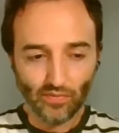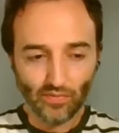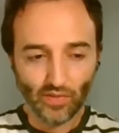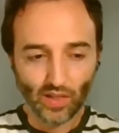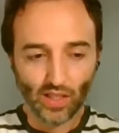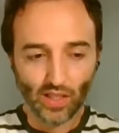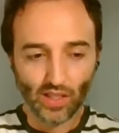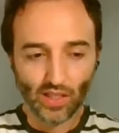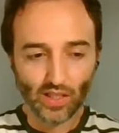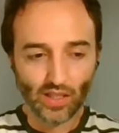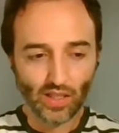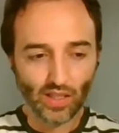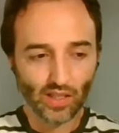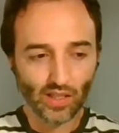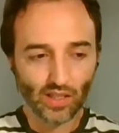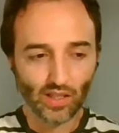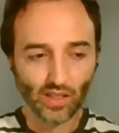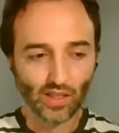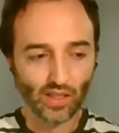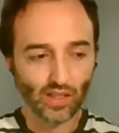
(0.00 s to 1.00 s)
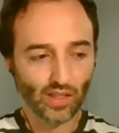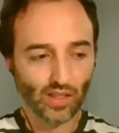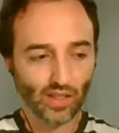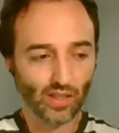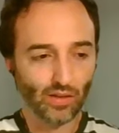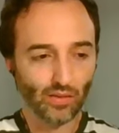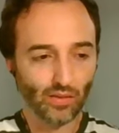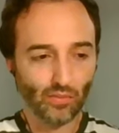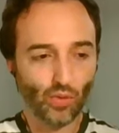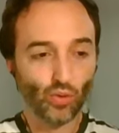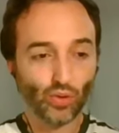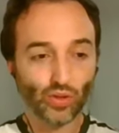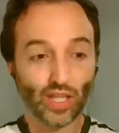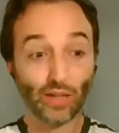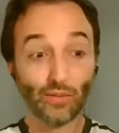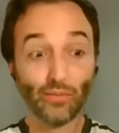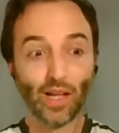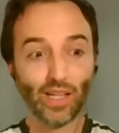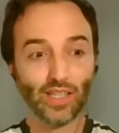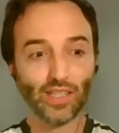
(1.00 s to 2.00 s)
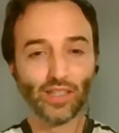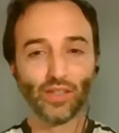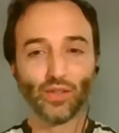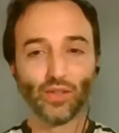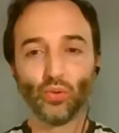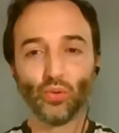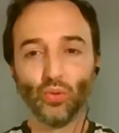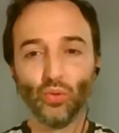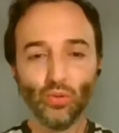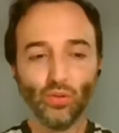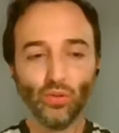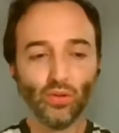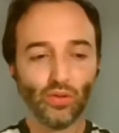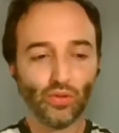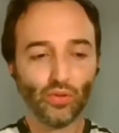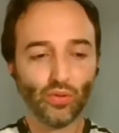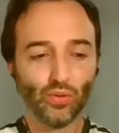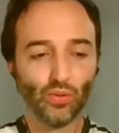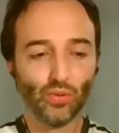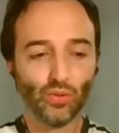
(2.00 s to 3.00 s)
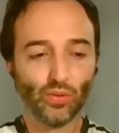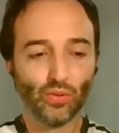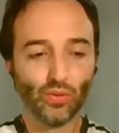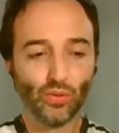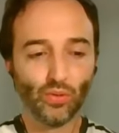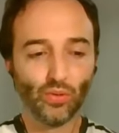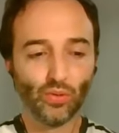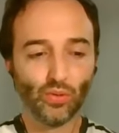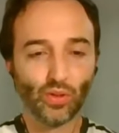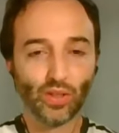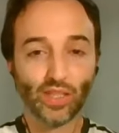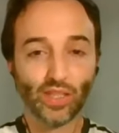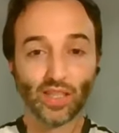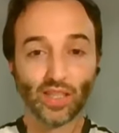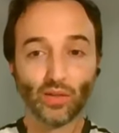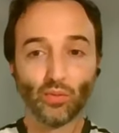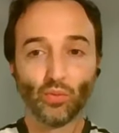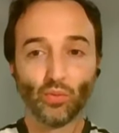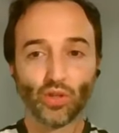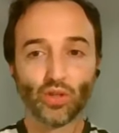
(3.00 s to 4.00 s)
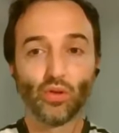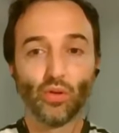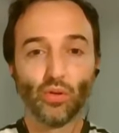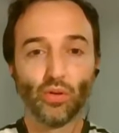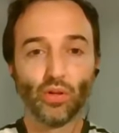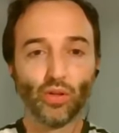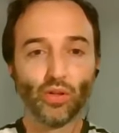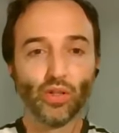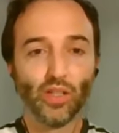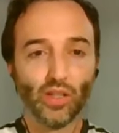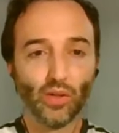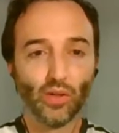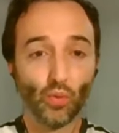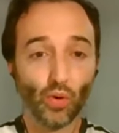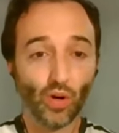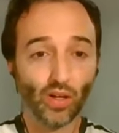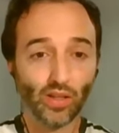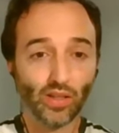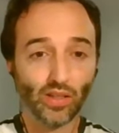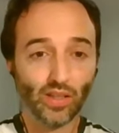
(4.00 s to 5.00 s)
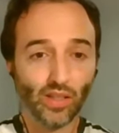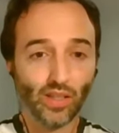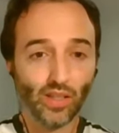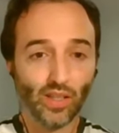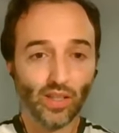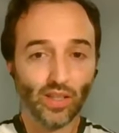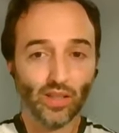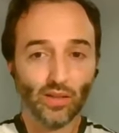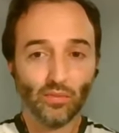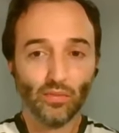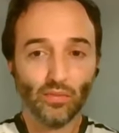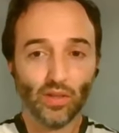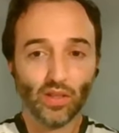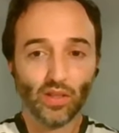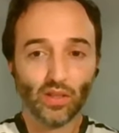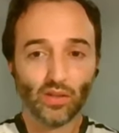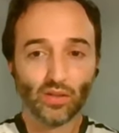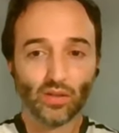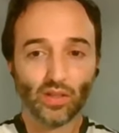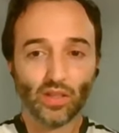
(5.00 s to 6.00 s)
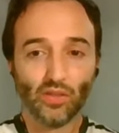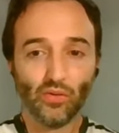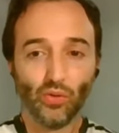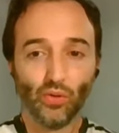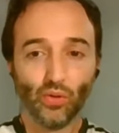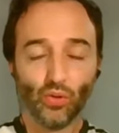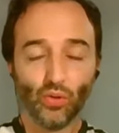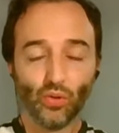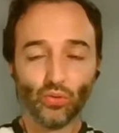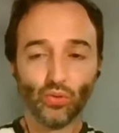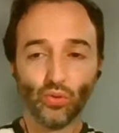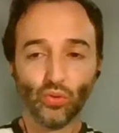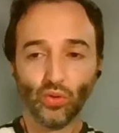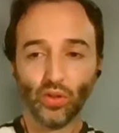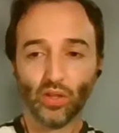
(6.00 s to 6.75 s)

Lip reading: is the most advanced tool to understand what's going on in the world. Because if you go to